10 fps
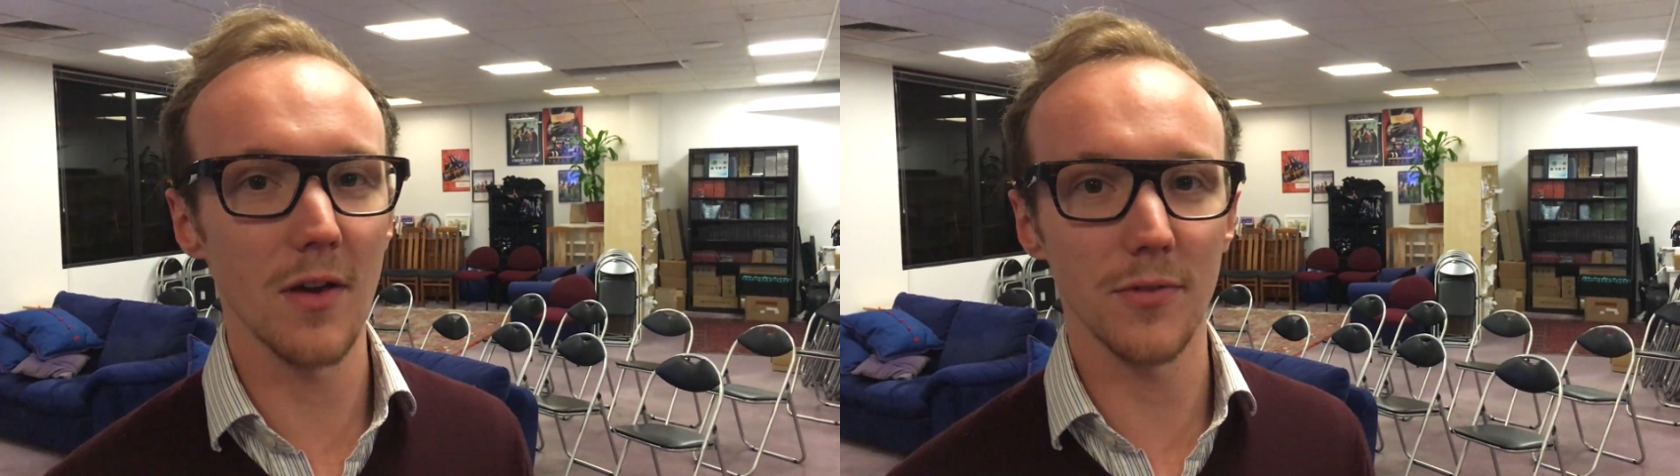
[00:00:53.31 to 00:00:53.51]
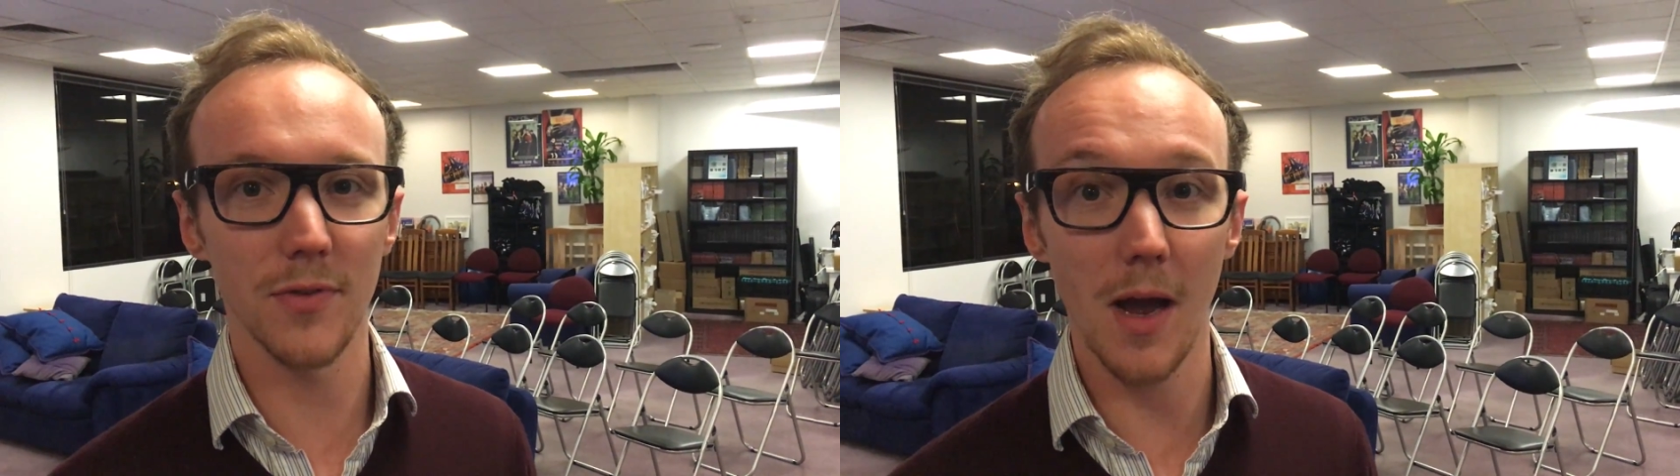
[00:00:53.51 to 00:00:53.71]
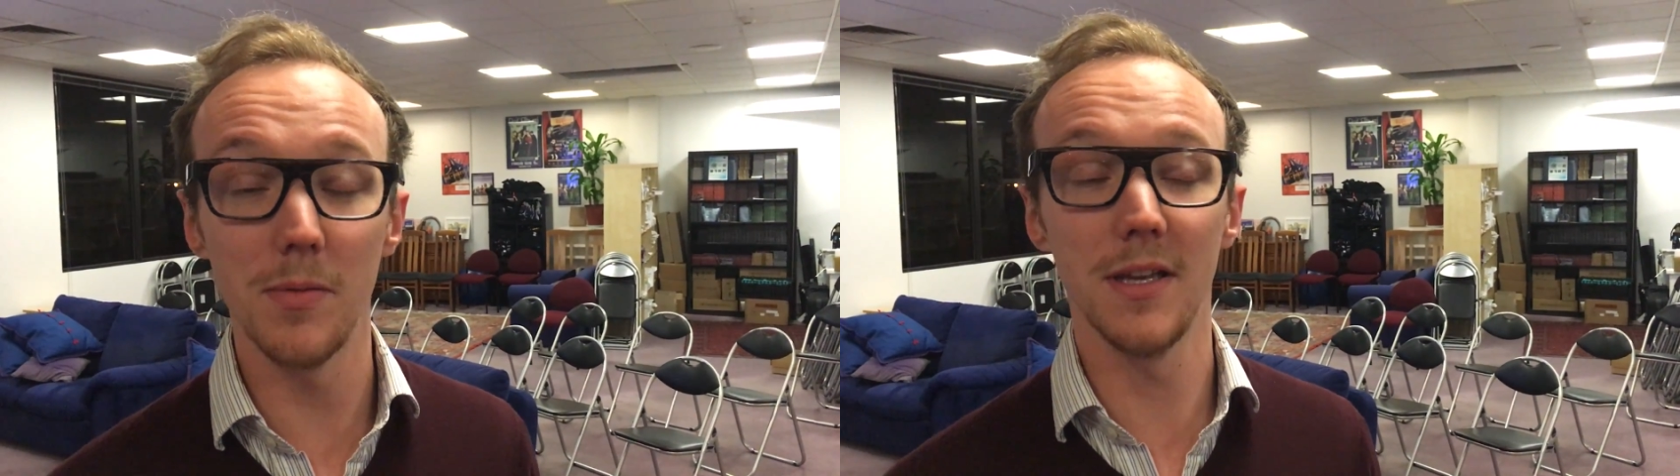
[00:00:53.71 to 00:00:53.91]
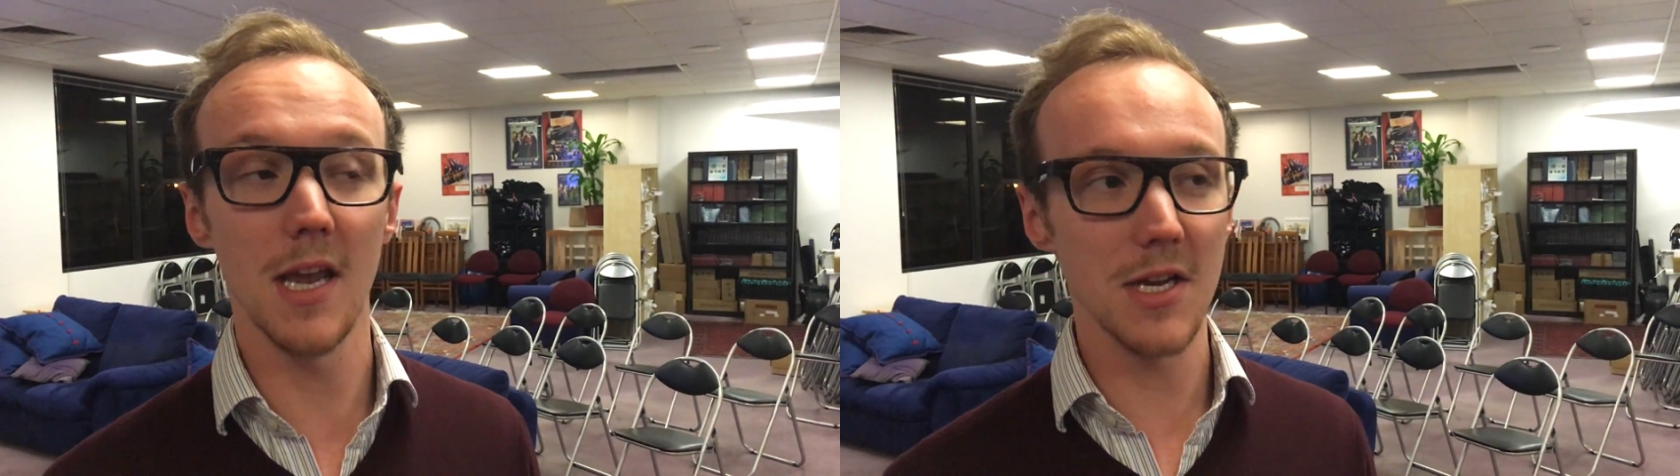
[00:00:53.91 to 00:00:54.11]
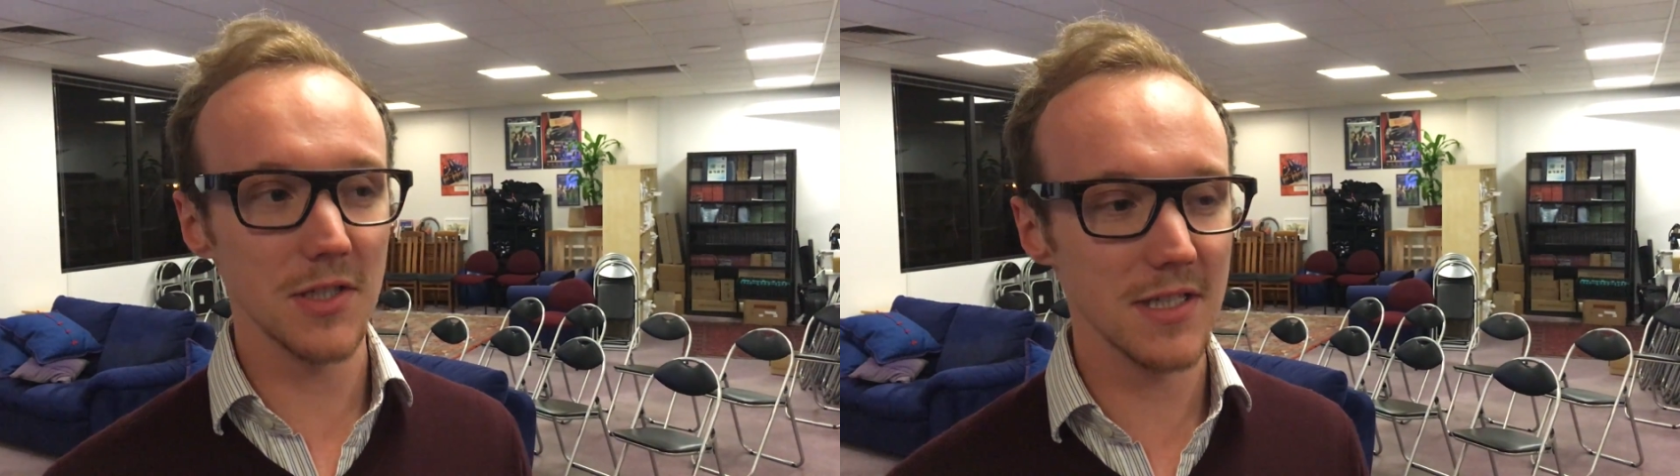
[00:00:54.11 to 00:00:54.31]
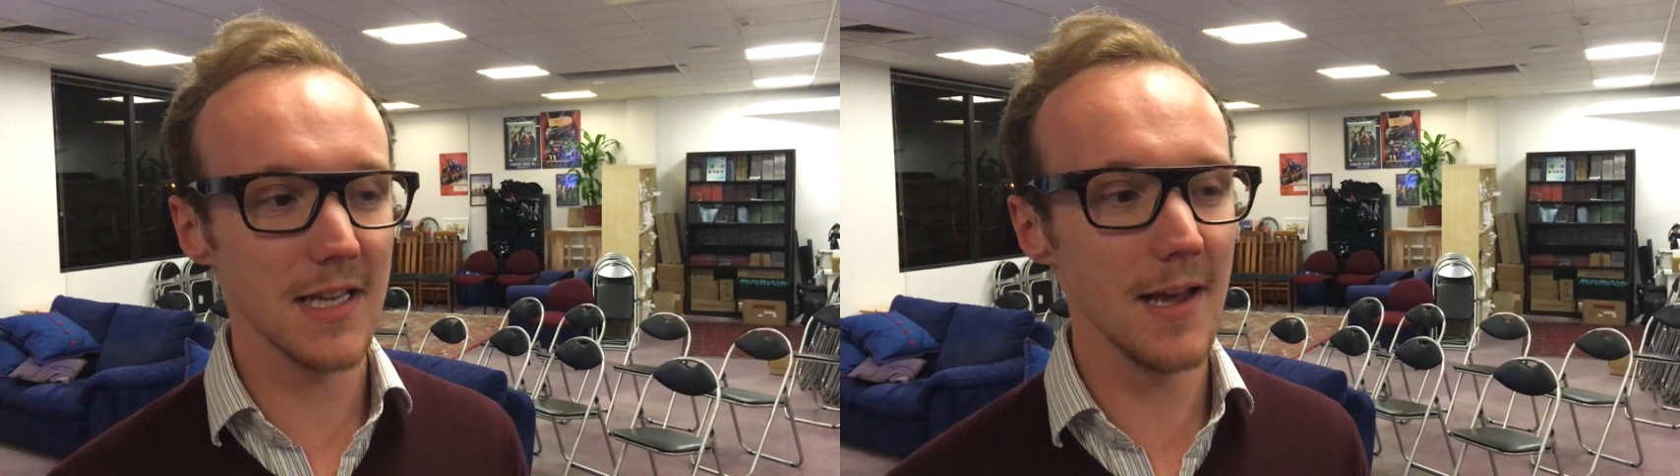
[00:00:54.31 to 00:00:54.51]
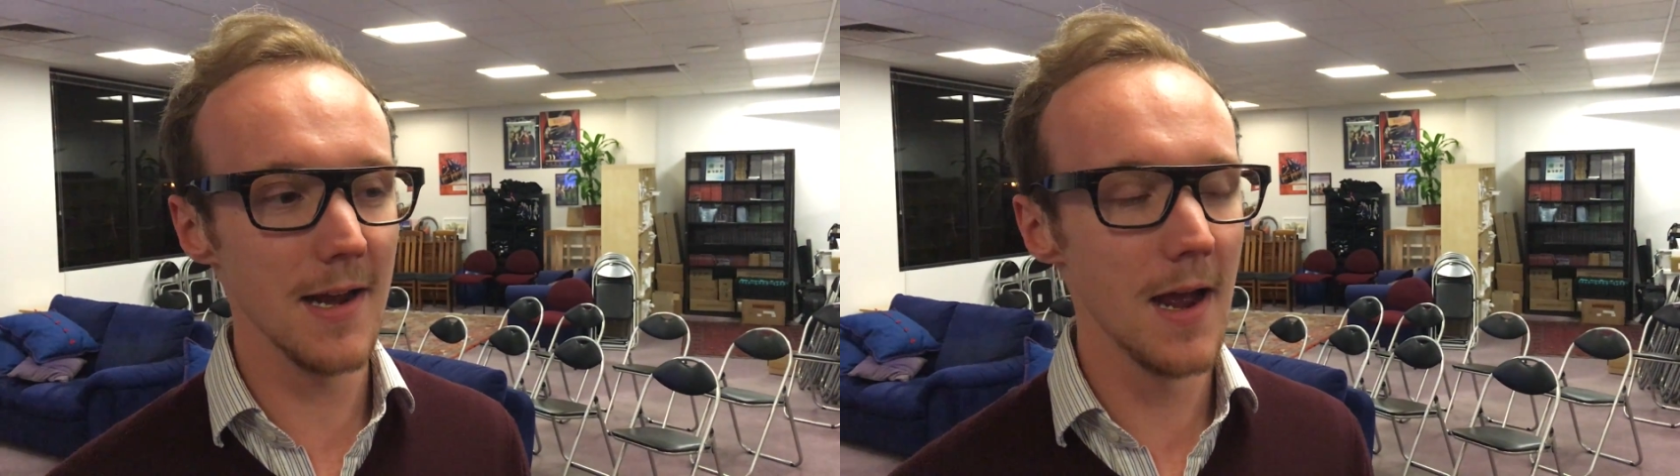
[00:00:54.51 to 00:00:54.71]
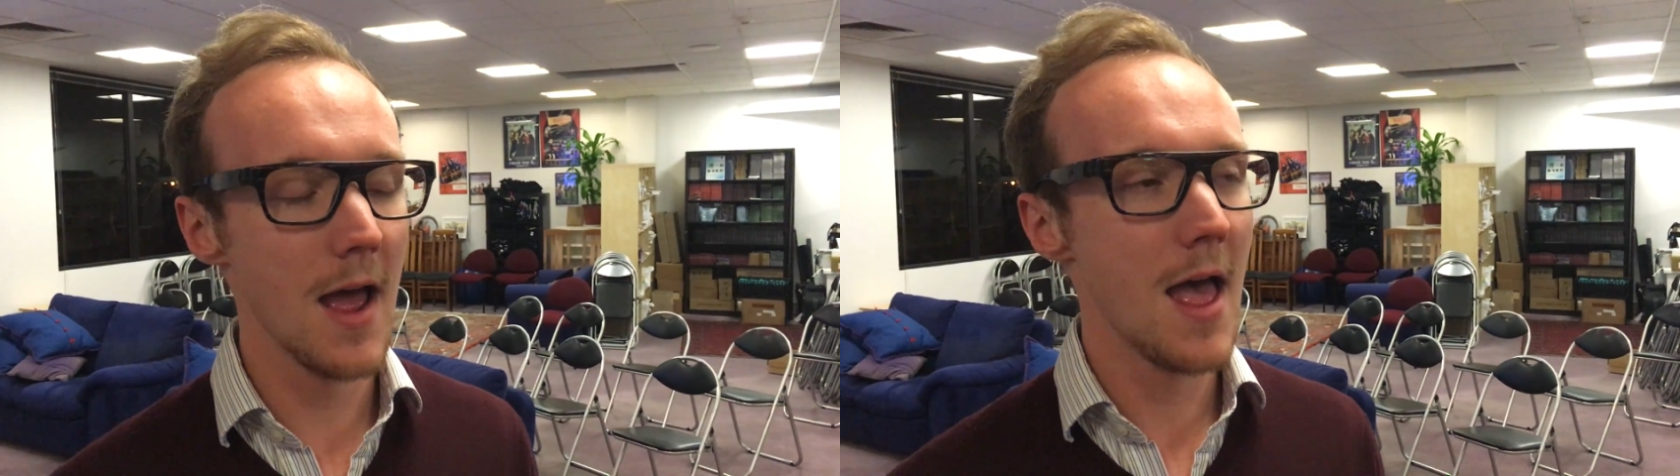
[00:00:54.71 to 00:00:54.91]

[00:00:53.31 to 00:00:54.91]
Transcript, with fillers: of applications there,